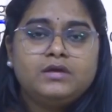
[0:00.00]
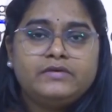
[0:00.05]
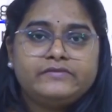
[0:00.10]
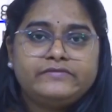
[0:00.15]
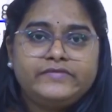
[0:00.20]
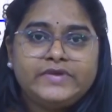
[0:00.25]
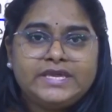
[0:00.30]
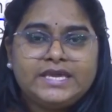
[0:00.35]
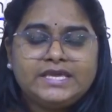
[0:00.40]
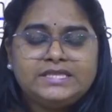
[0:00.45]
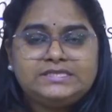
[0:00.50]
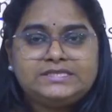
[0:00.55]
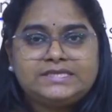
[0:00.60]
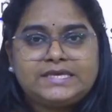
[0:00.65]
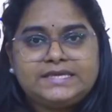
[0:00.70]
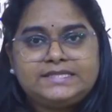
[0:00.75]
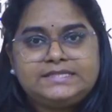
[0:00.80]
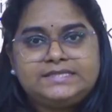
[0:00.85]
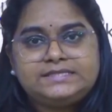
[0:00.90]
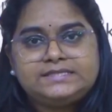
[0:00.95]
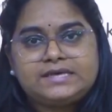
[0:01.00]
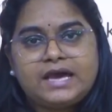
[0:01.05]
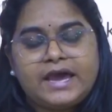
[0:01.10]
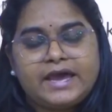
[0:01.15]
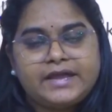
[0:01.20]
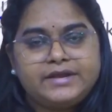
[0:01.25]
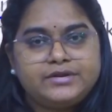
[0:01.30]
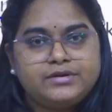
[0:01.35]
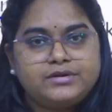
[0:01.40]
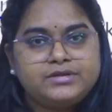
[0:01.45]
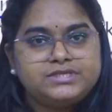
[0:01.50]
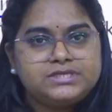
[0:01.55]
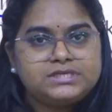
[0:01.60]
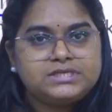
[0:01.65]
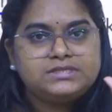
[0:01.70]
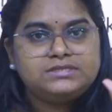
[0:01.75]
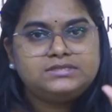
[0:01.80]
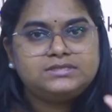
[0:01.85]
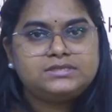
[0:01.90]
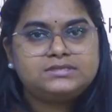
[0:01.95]
we can say these
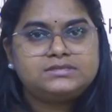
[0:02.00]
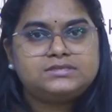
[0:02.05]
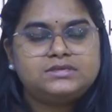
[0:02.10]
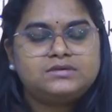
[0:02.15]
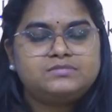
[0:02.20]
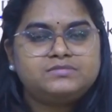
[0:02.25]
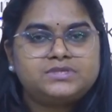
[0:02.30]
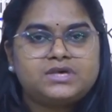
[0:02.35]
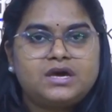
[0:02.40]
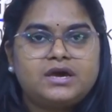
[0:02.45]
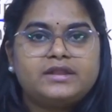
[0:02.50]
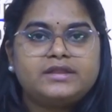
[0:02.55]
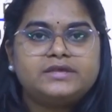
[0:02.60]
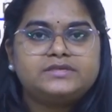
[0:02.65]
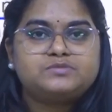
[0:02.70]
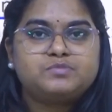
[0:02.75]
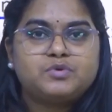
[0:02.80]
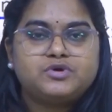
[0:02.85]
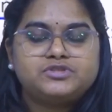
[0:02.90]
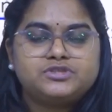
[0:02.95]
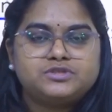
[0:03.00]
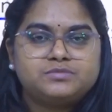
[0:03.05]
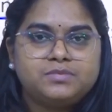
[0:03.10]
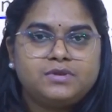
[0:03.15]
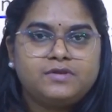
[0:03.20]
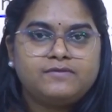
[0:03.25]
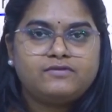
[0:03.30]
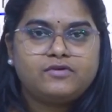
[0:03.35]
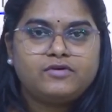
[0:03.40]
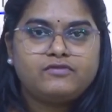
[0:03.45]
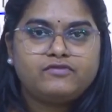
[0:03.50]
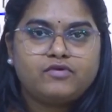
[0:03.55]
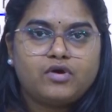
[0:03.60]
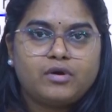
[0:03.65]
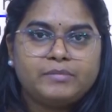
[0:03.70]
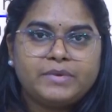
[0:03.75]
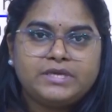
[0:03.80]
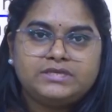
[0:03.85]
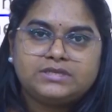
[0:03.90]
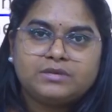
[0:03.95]
hydrological systems are responsible for
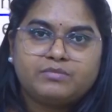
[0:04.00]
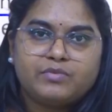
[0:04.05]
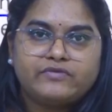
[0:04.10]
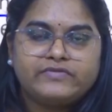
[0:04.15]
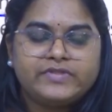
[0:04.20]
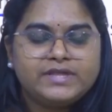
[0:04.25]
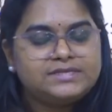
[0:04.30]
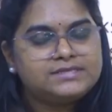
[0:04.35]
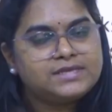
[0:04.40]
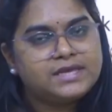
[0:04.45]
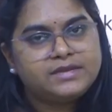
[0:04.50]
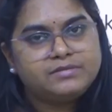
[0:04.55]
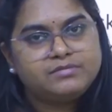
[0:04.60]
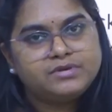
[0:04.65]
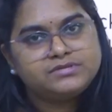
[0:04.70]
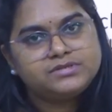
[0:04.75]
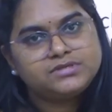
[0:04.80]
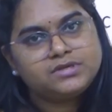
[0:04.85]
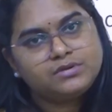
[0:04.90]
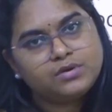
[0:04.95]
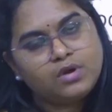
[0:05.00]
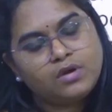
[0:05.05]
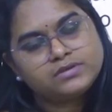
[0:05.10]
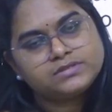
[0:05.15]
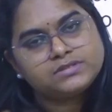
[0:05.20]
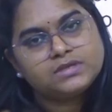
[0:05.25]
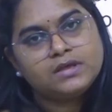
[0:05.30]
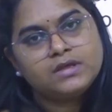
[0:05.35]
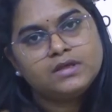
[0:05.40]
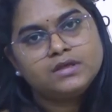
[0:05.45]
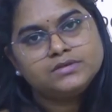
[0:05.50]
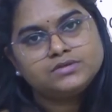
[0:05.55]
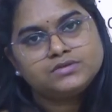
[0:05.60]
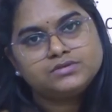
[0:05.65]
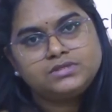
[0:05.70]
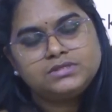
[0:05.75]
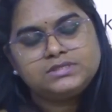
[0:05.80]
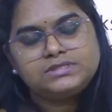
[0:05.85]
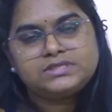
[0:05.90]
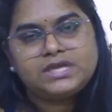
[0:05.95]
forming some of the sedimentary rocks.
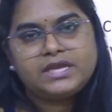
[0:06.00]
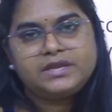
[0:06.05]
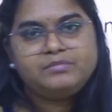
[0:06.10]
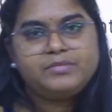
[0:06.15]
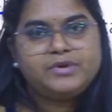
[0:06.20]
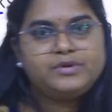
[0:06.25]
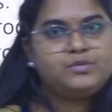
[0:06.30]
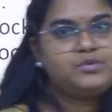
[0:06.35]
So this statement